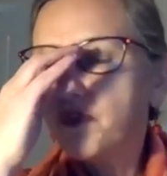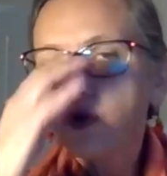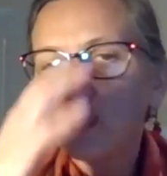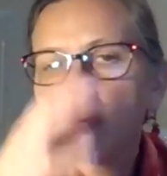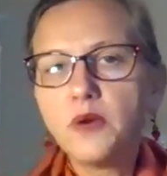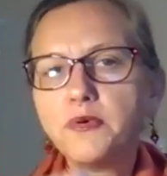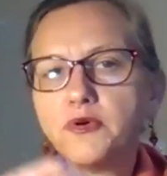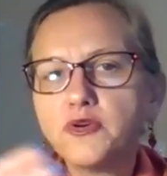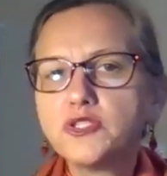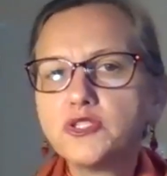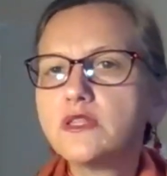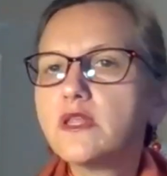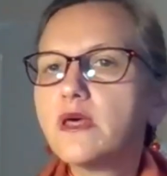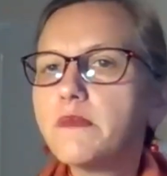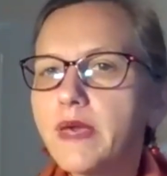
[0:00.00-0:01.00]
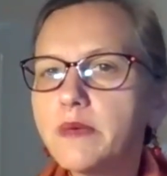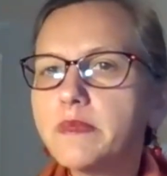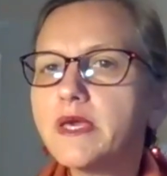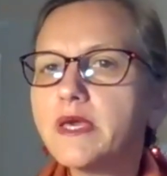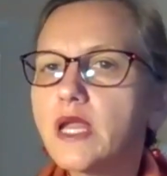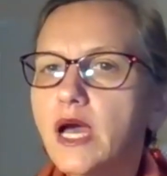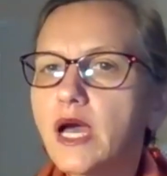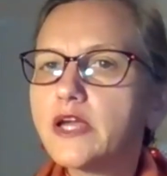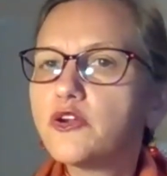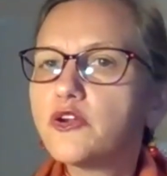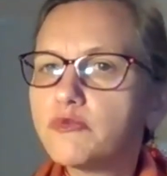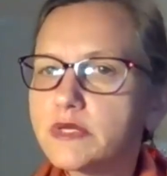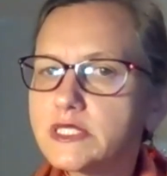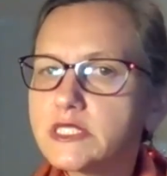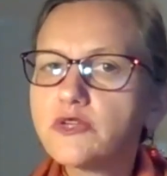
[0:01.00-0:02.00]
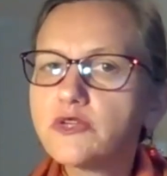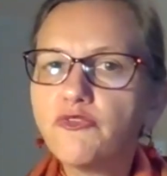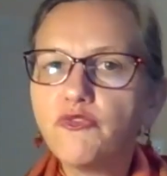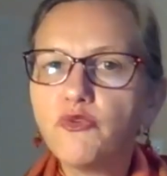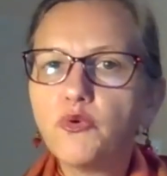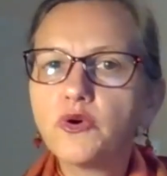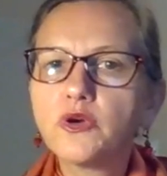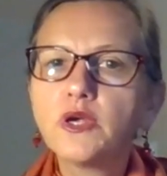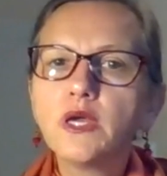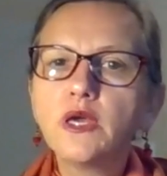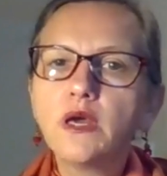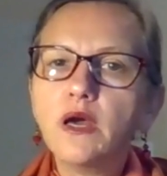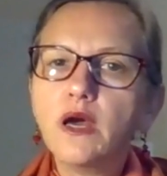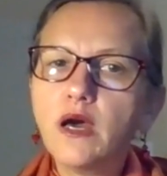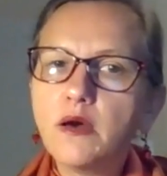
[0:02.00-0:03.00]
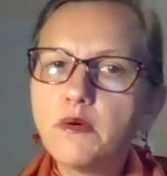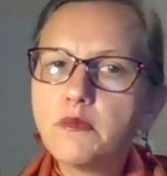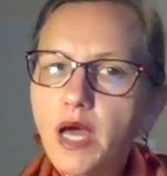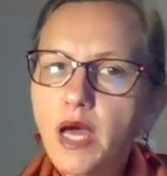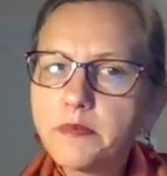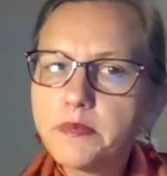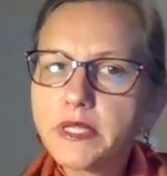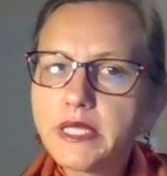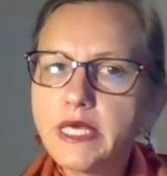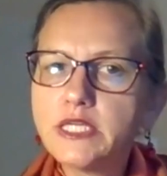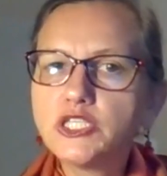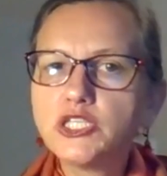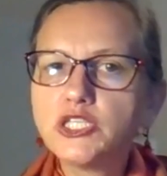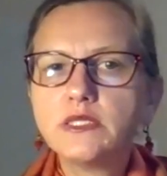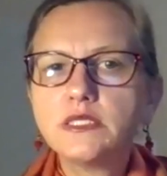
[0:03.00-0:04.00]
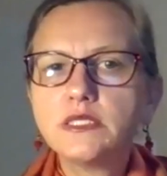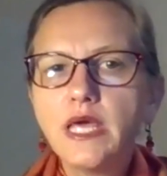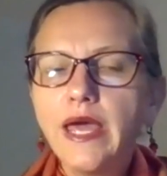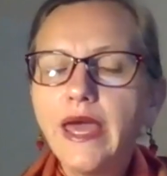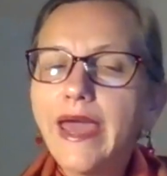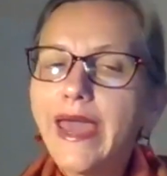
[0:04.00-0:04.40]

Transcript: for a person that may be at higher risk for complications.